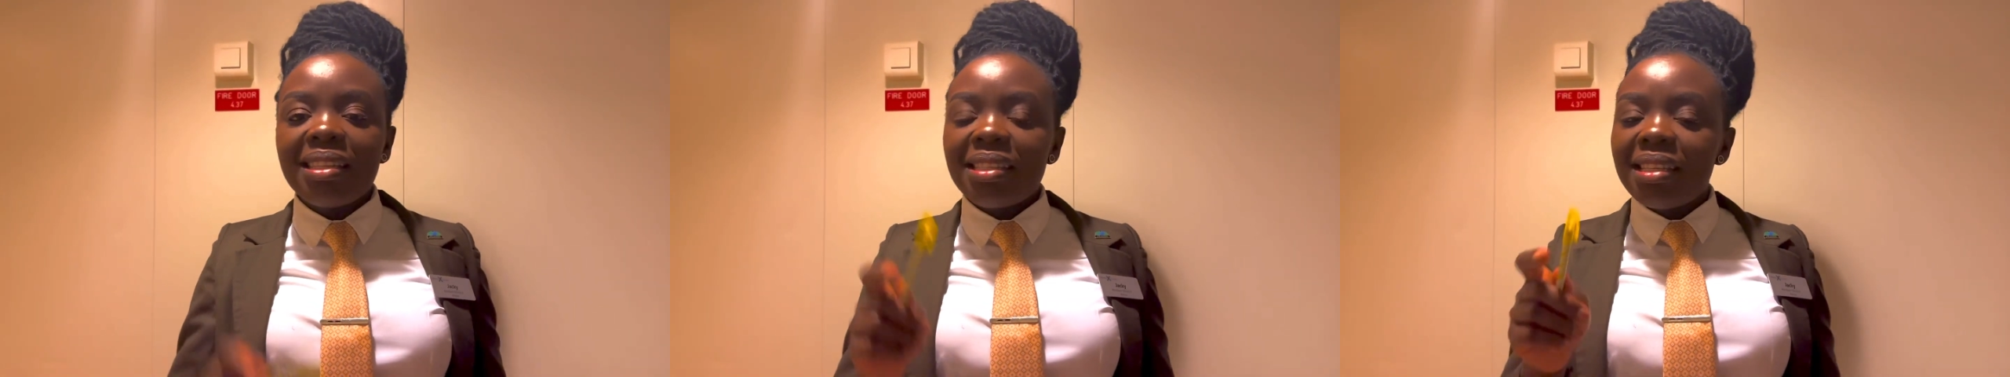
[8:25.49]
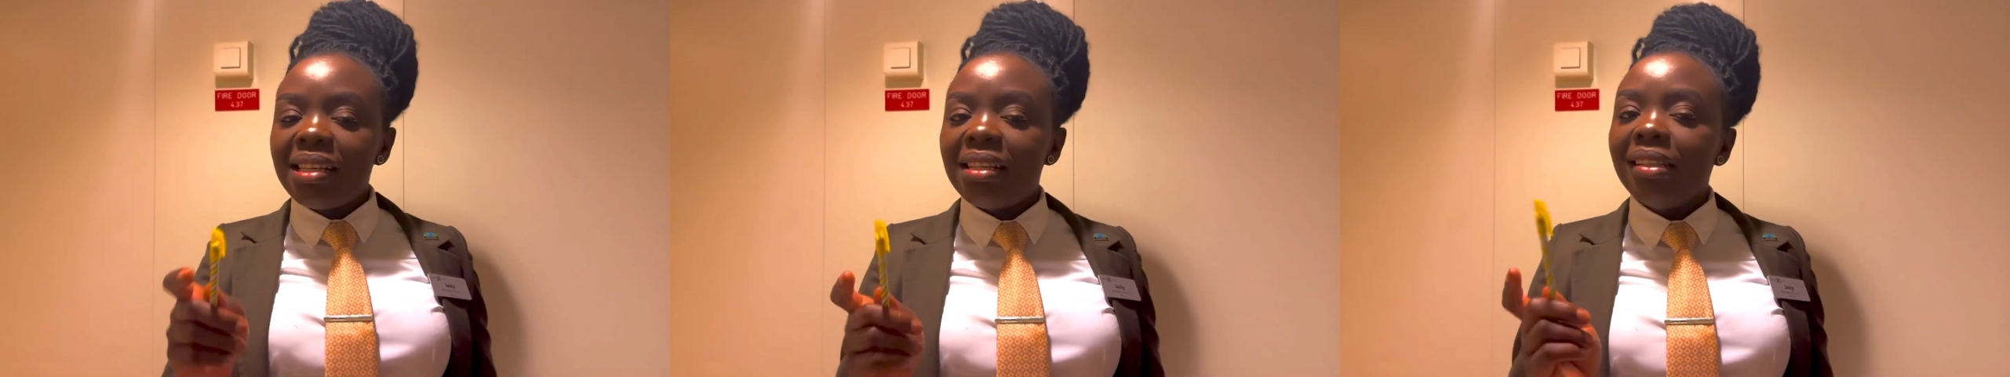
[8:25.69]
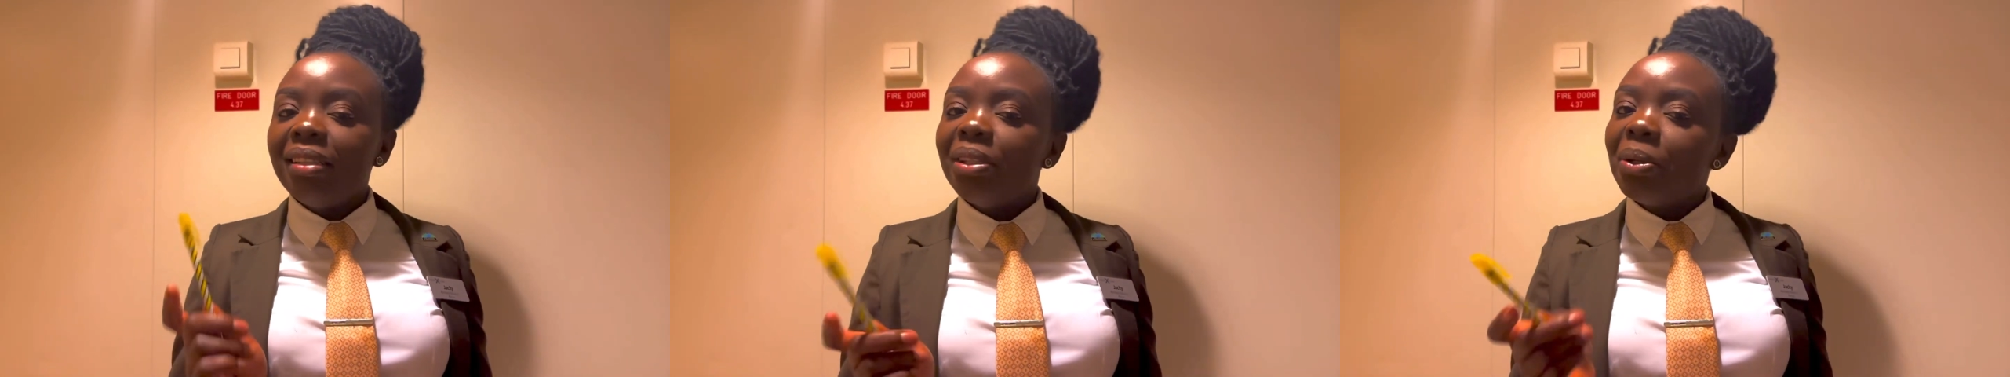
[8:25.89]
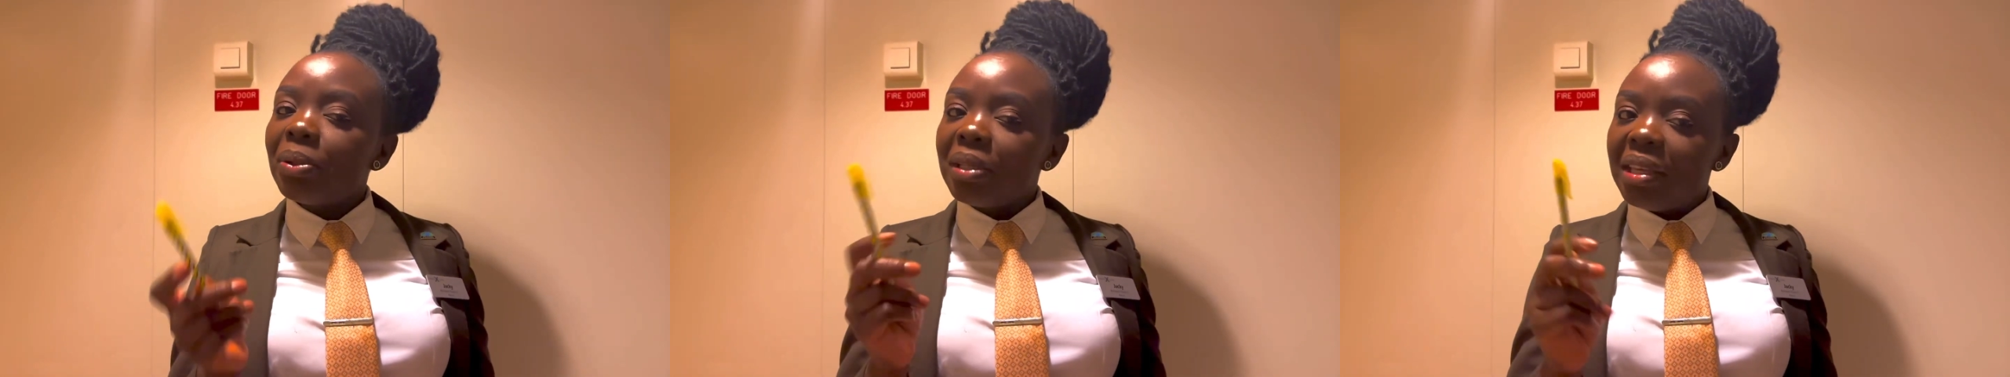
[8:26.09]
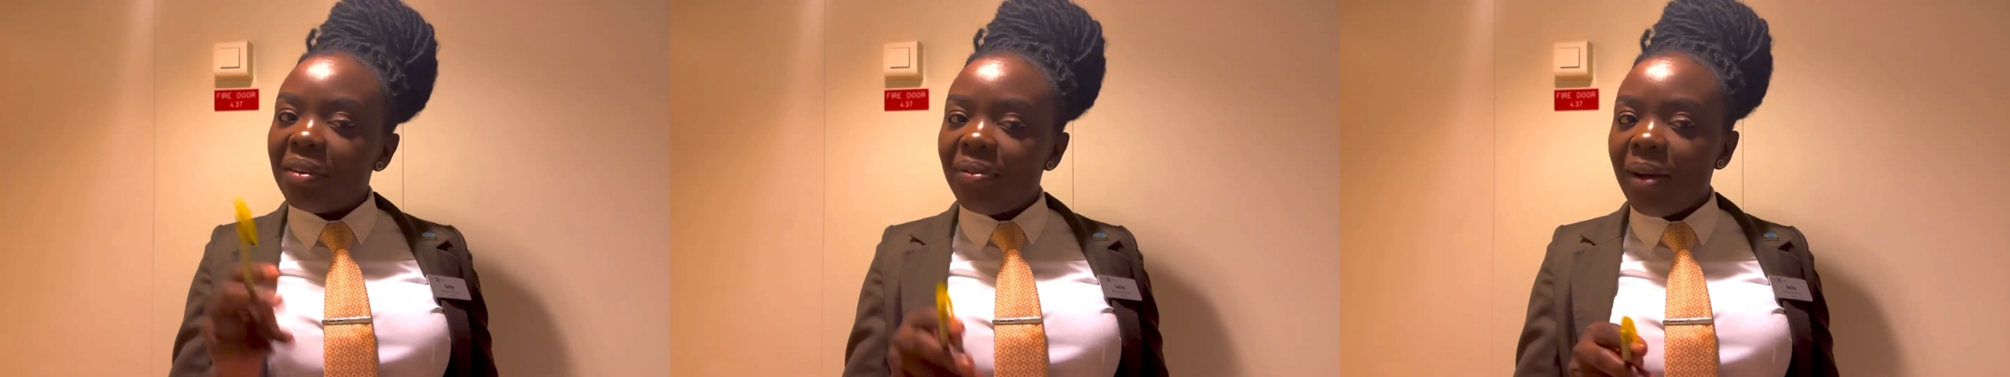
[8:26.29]
still
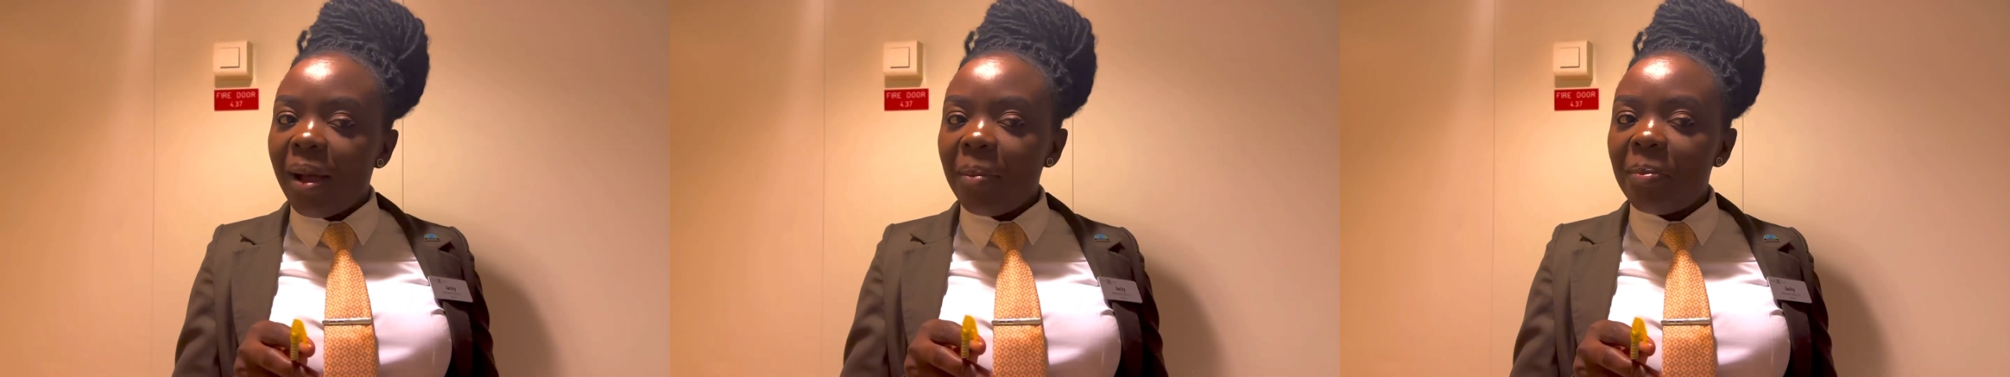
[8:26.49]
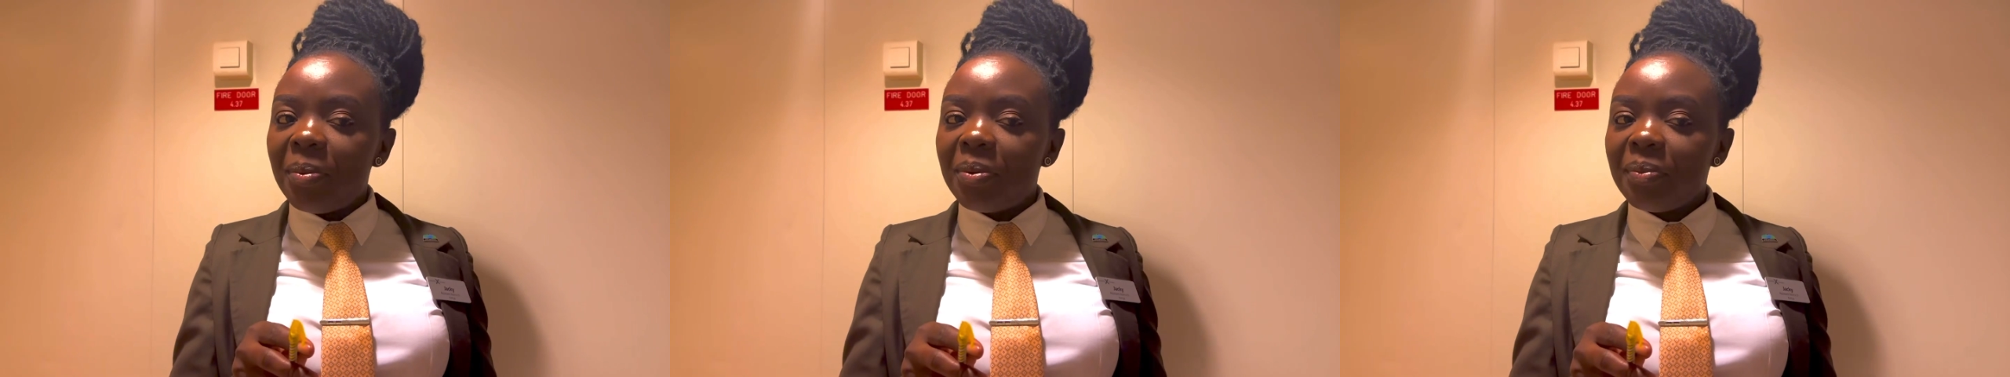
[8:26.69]
don't give up,